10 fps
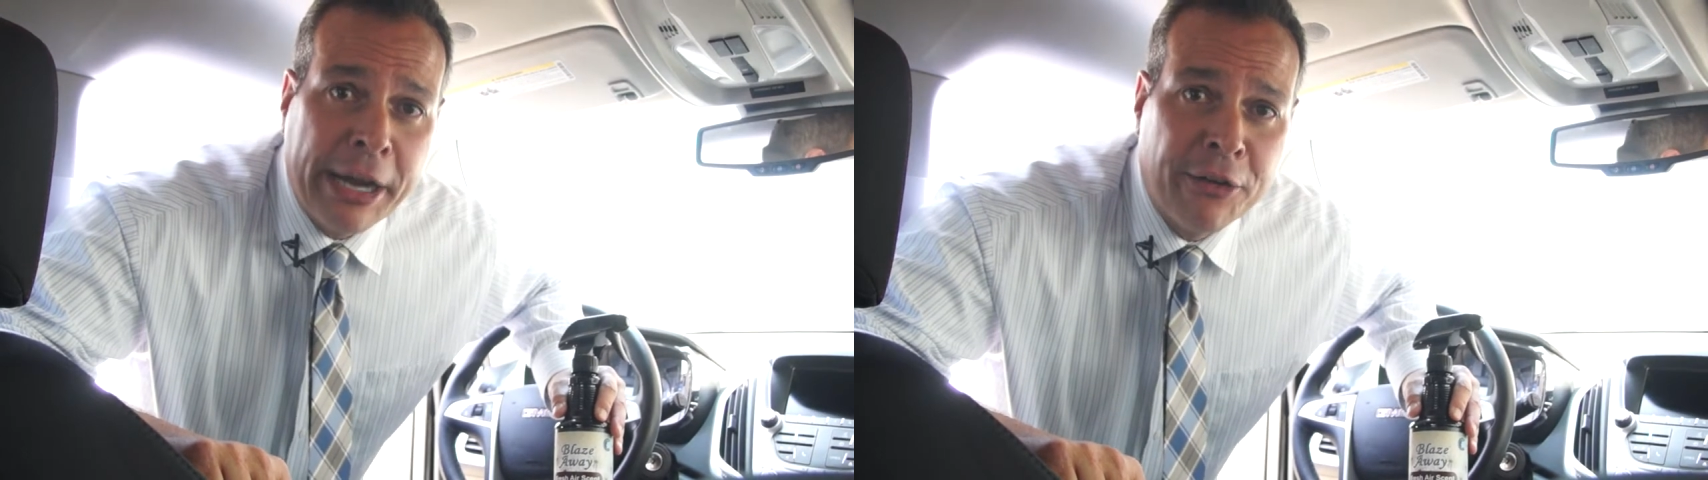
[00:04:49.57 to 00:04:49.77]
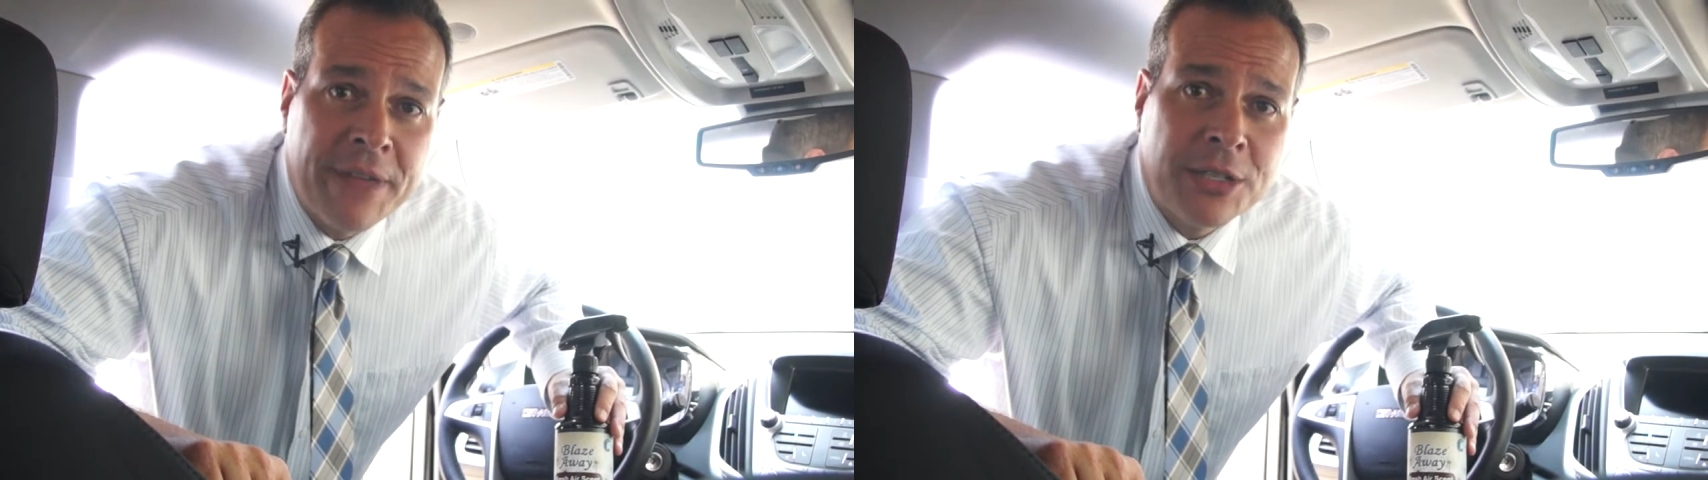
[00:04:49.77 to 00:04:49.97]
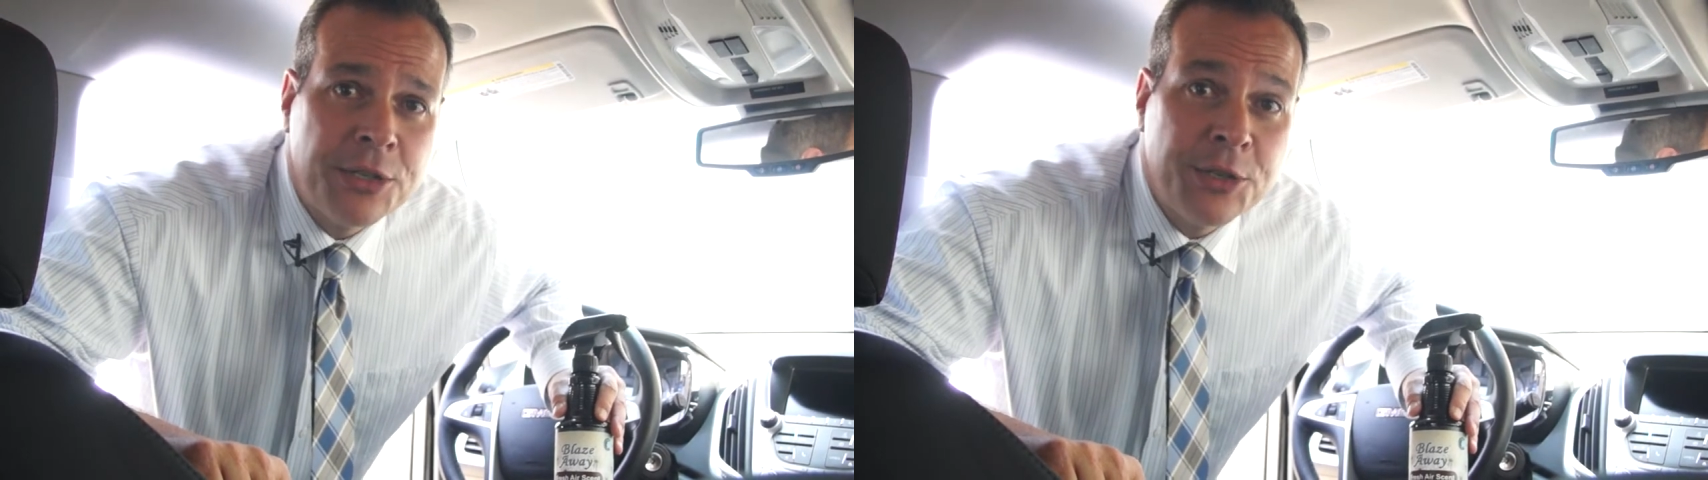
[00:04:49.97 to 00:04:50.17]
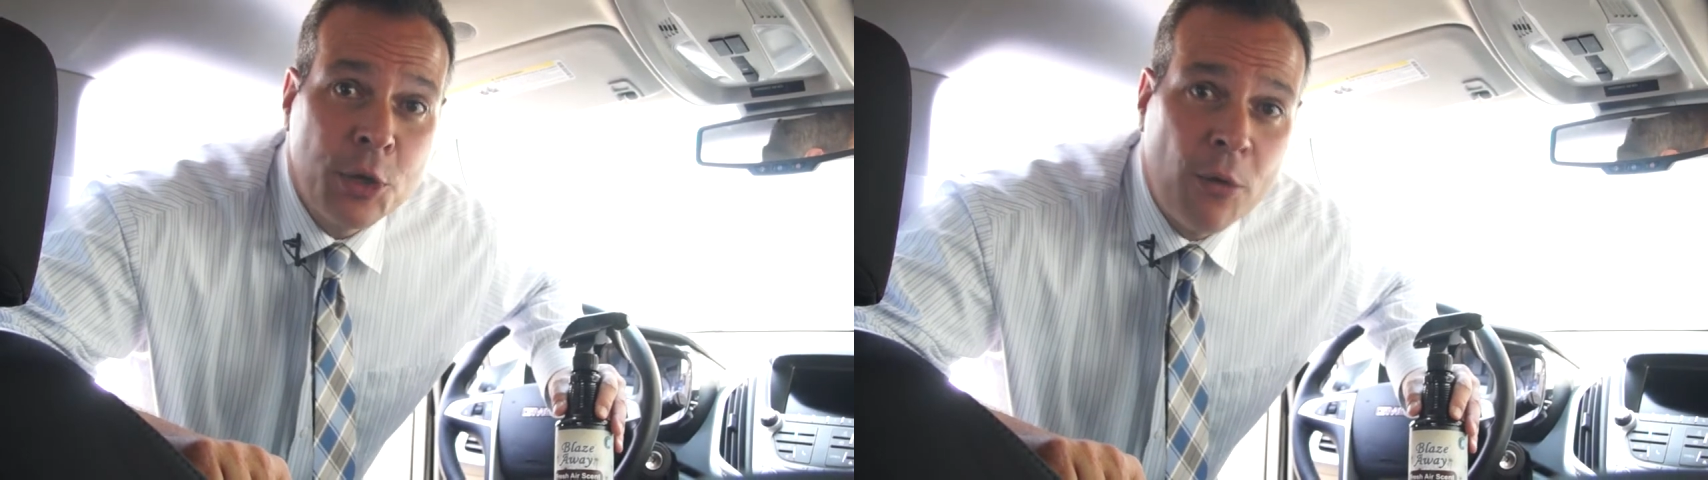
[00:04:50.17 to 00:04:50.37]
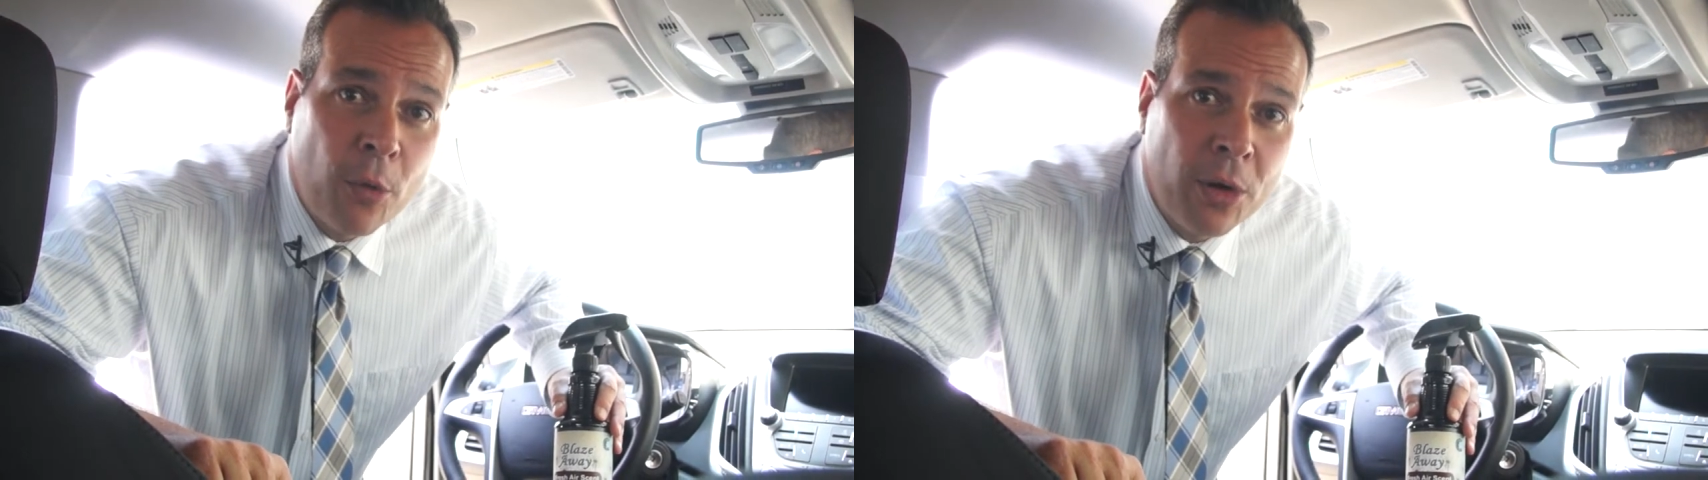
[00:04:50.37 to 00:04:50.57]
air vents, and
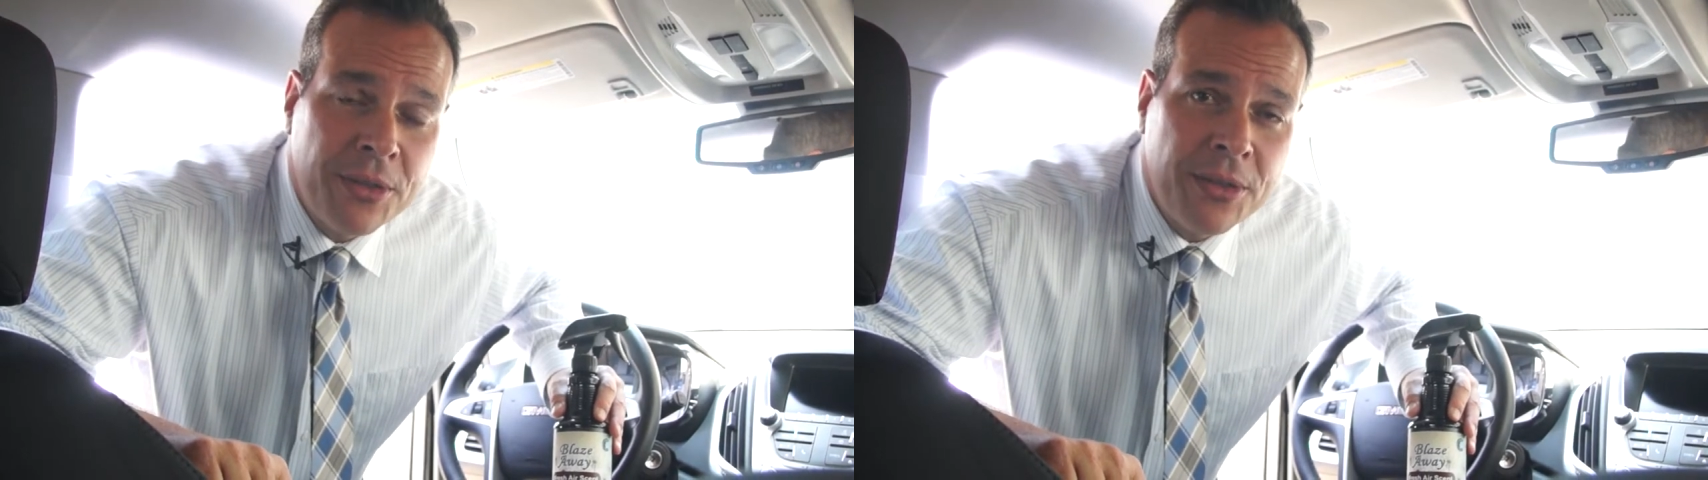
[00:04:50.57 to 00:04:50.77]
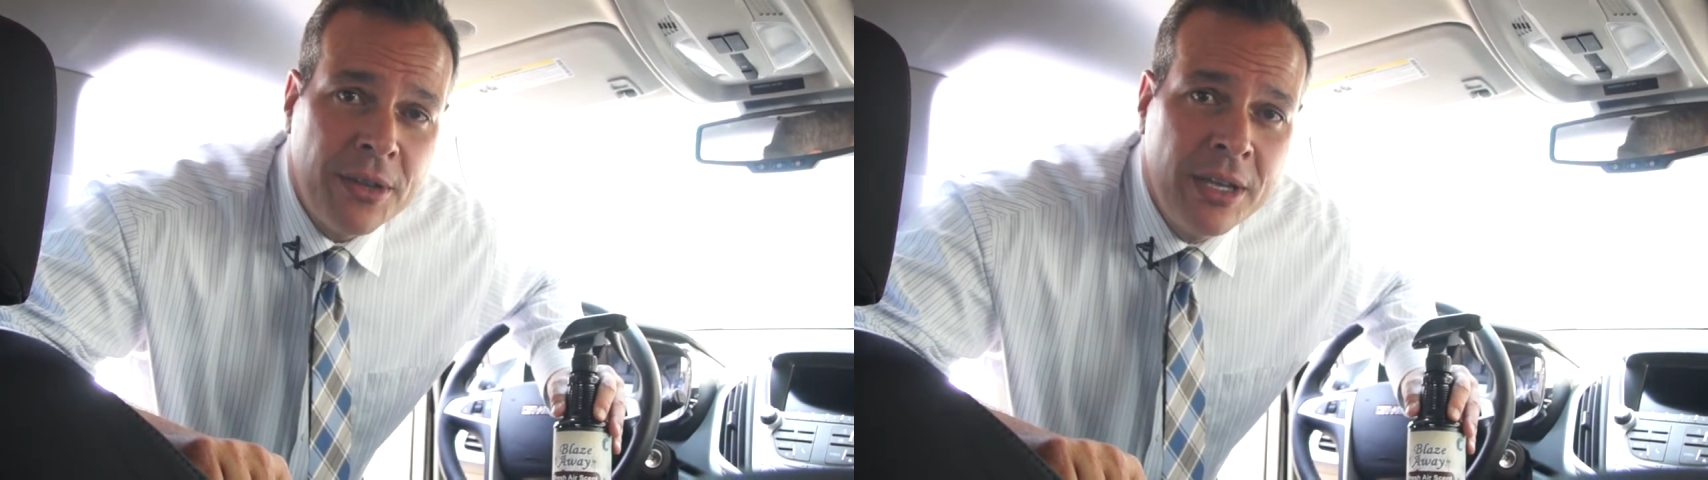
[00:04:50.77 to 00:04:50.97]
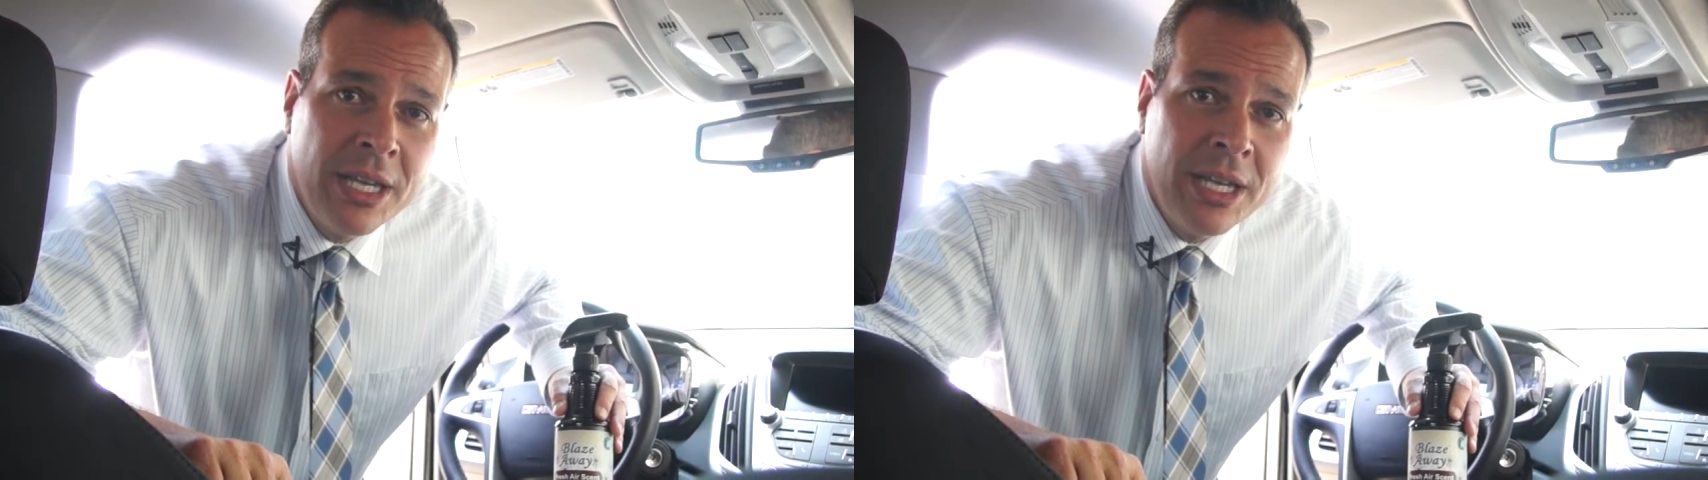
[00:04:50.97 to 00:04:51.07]
so forth.